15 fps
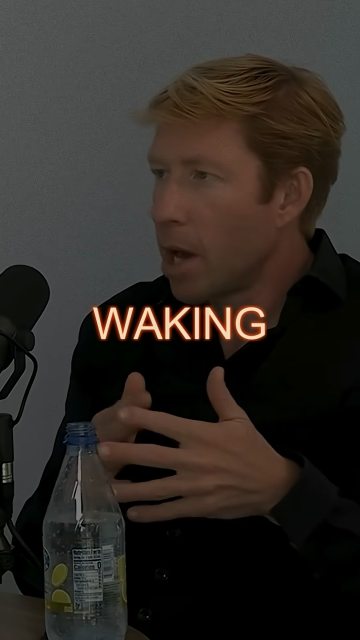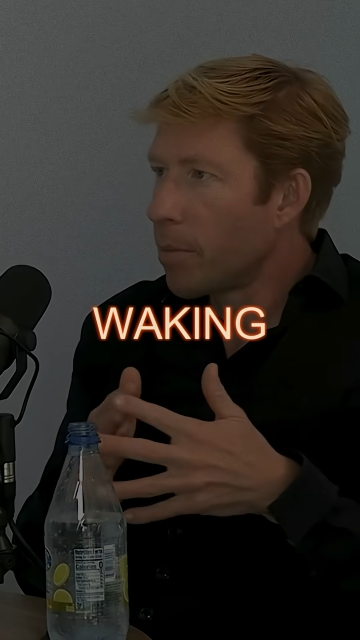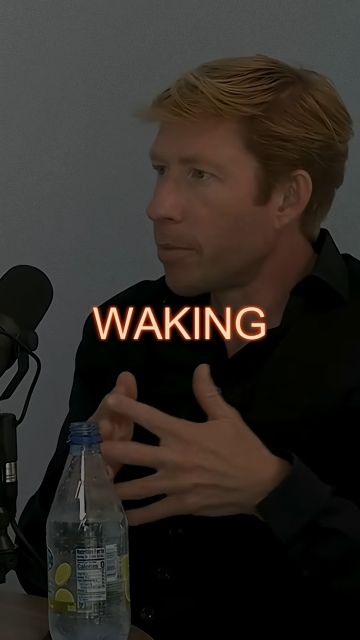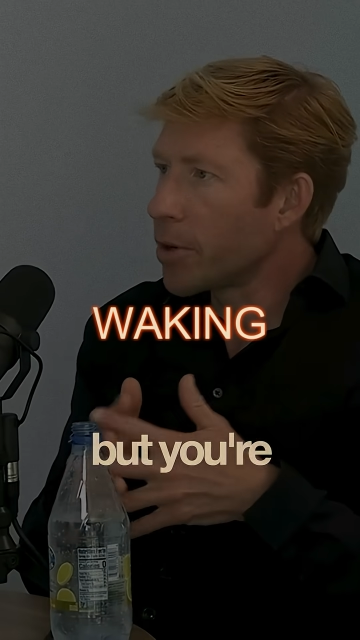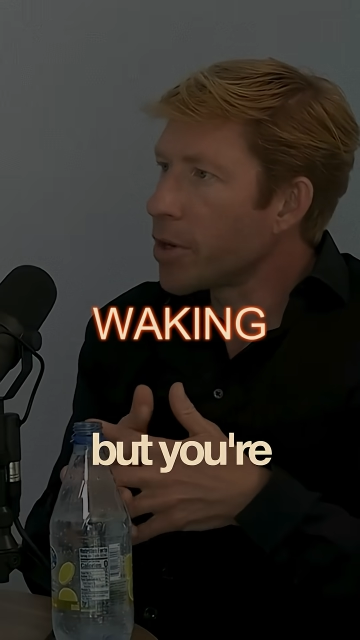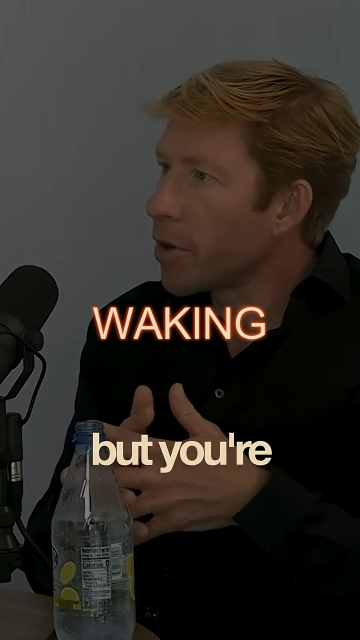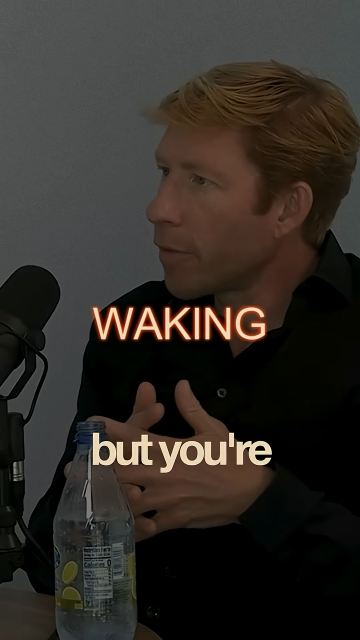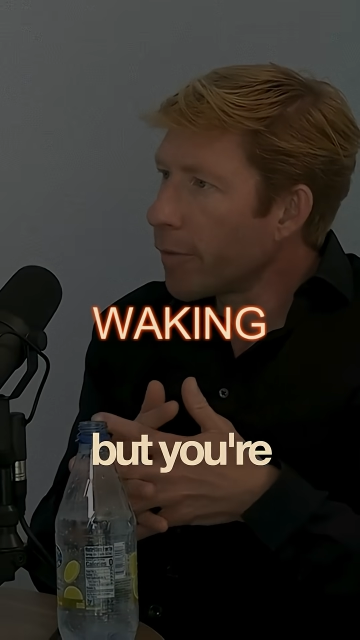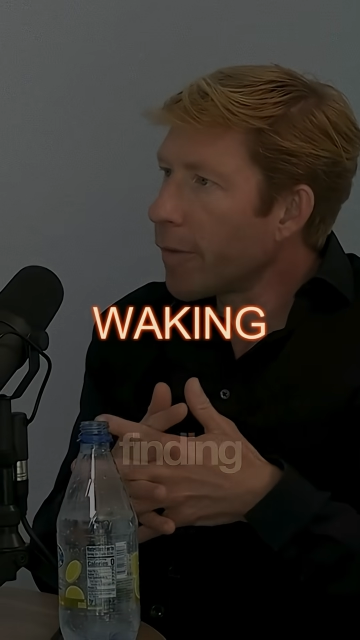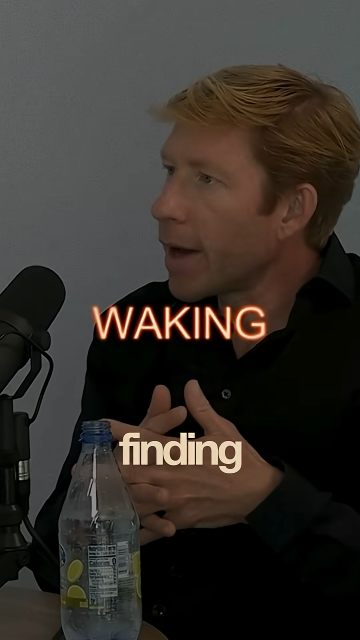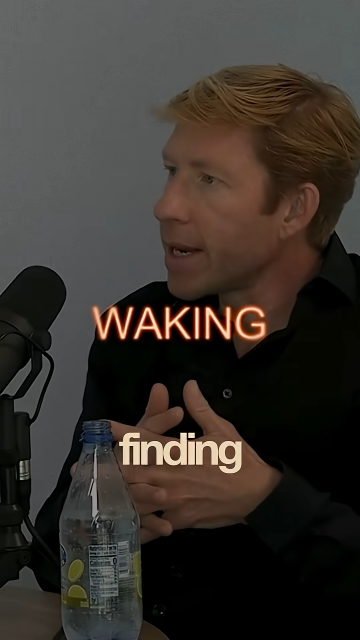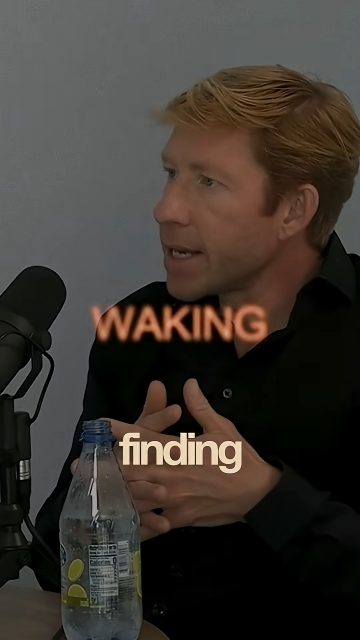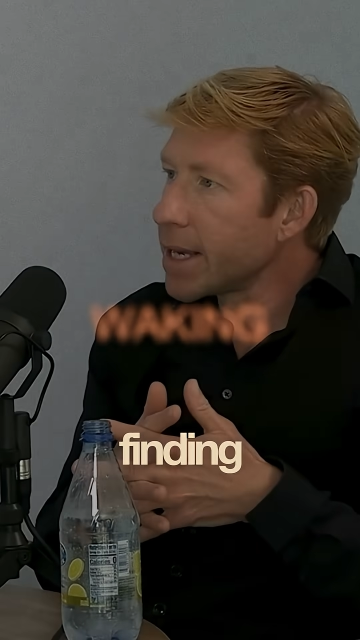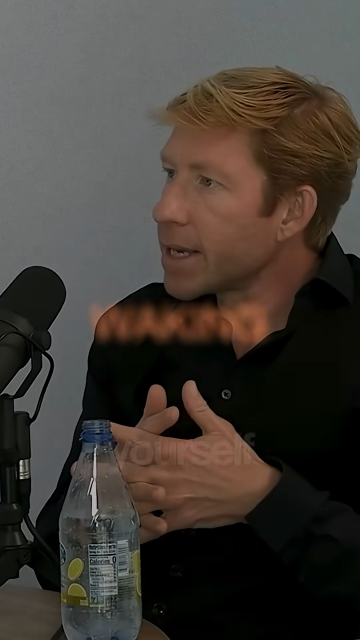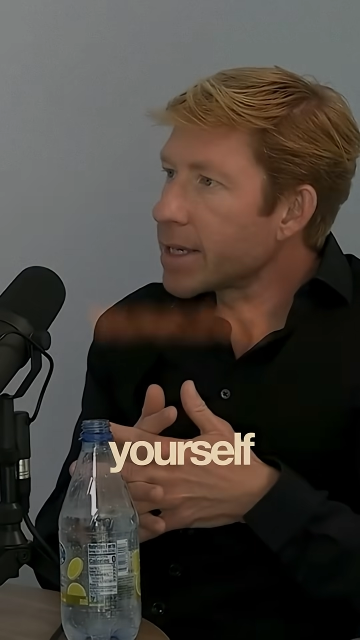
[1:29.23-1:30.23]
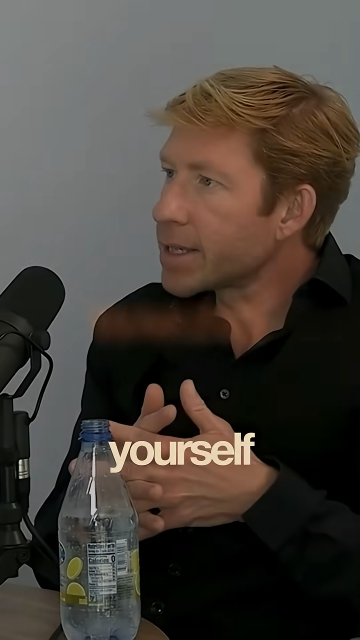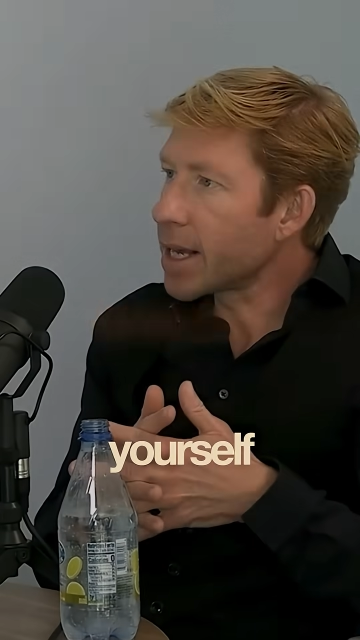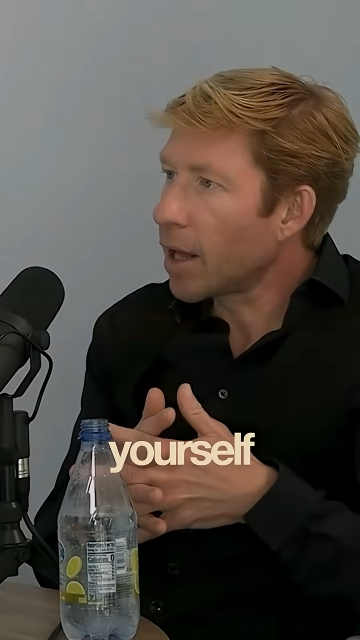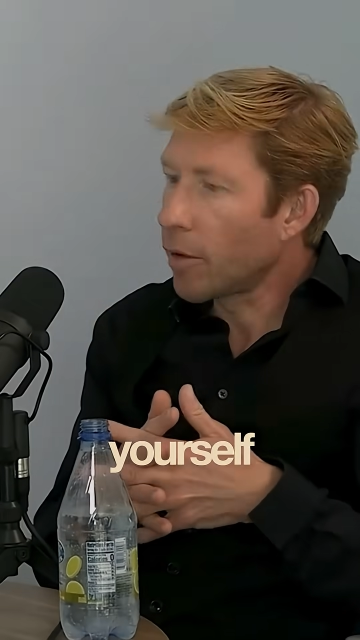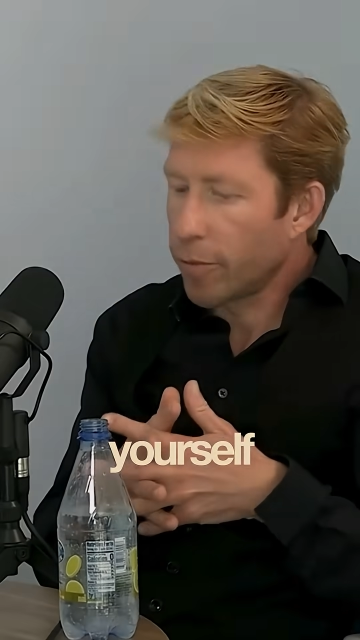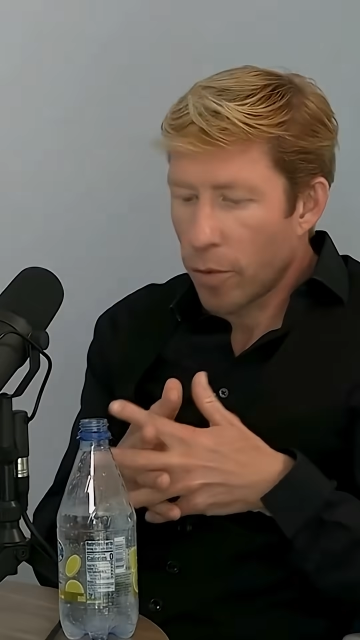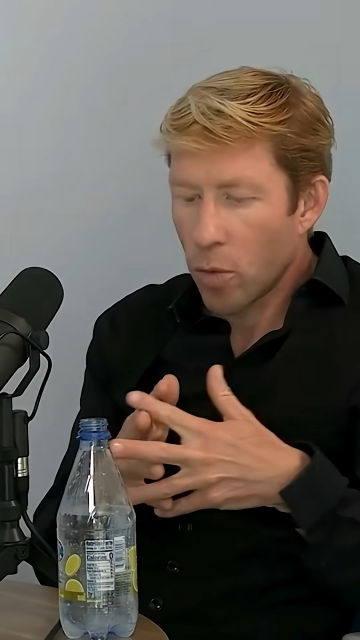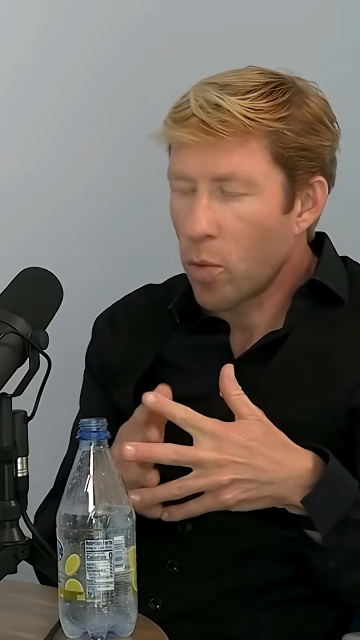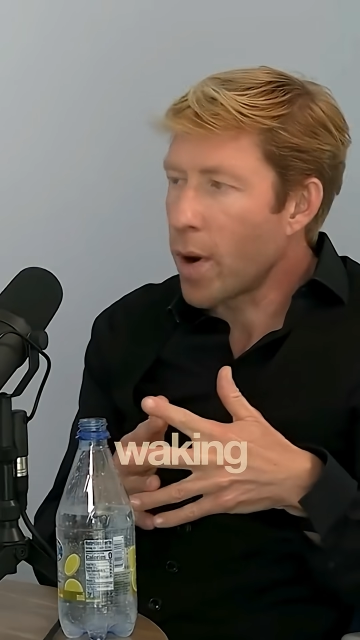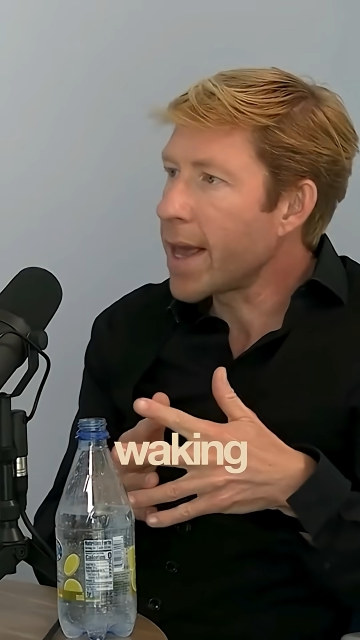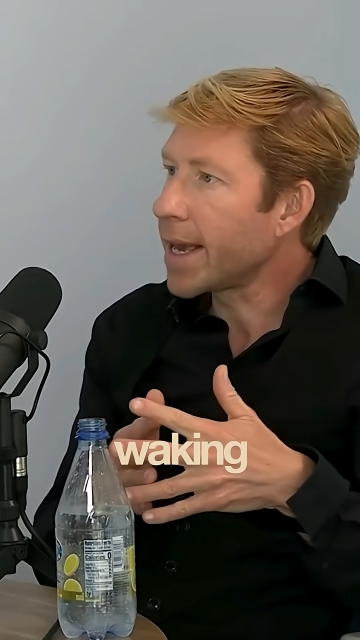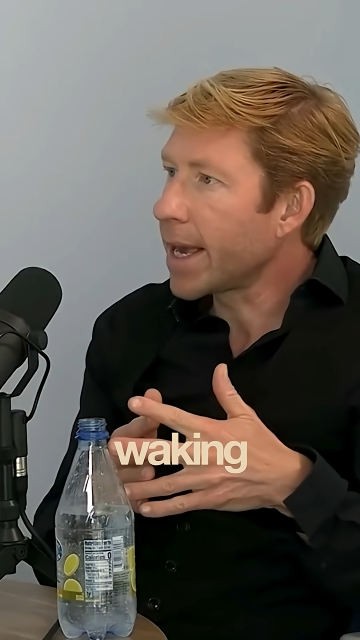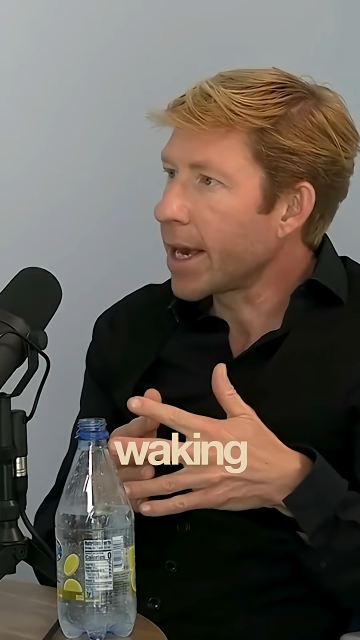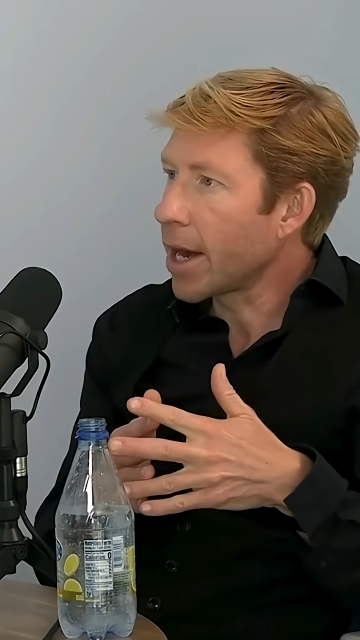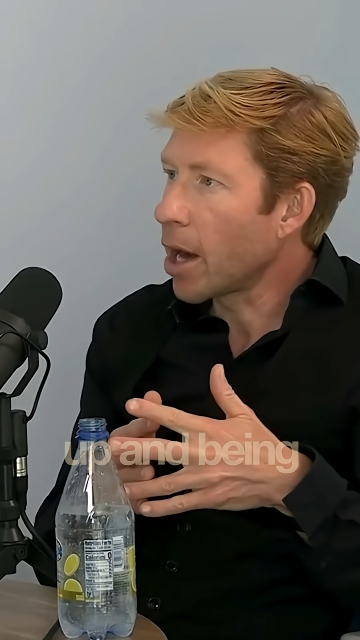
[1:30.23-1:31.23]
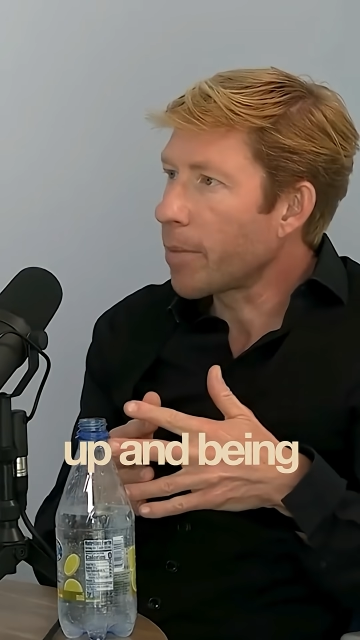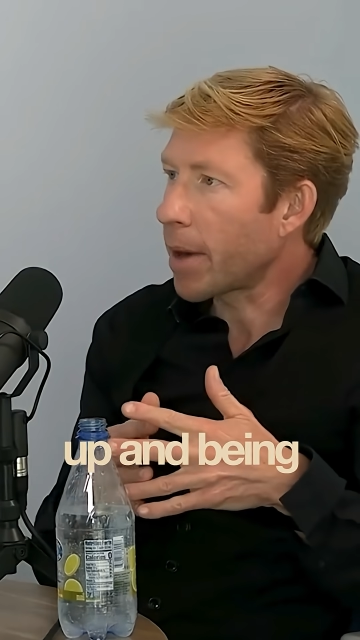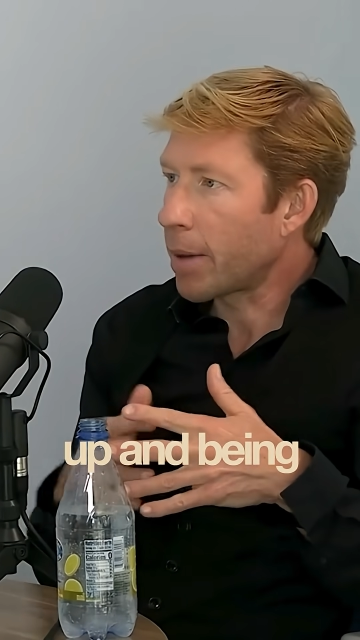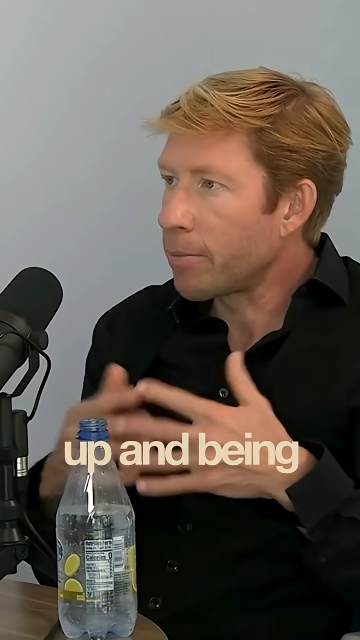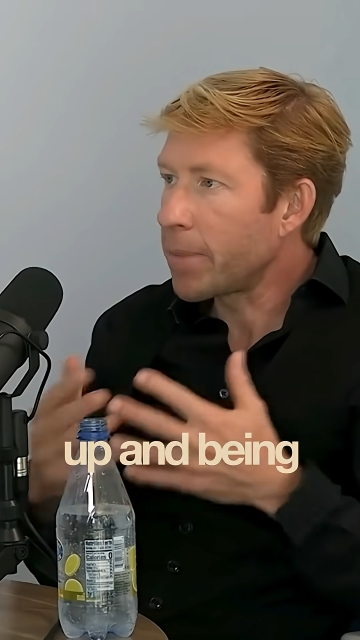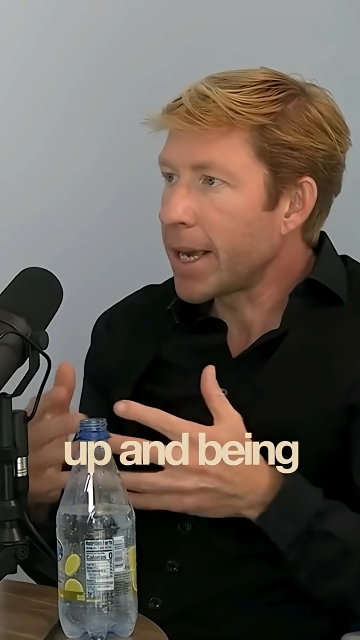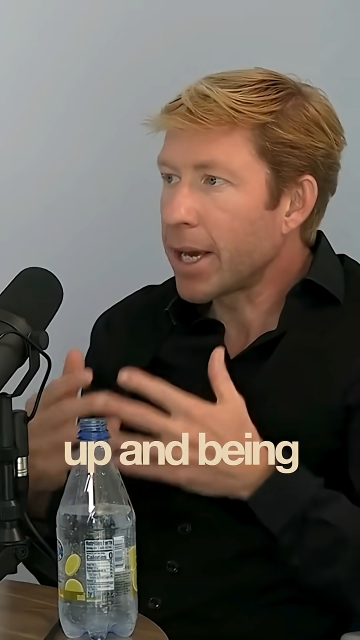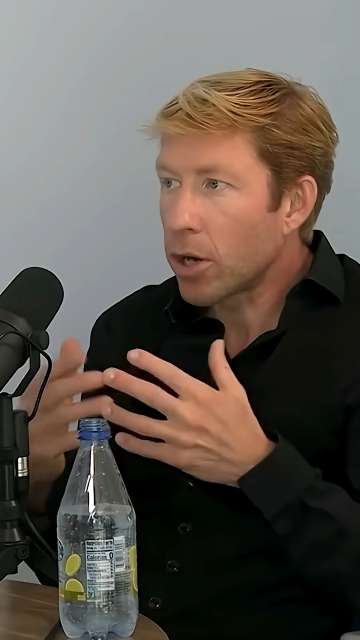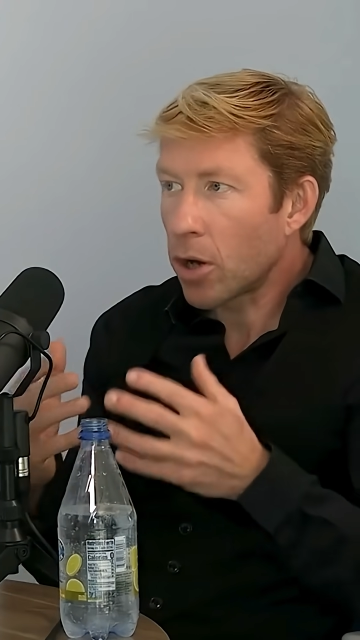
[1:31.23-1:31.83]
but you're finding yourself waking up and being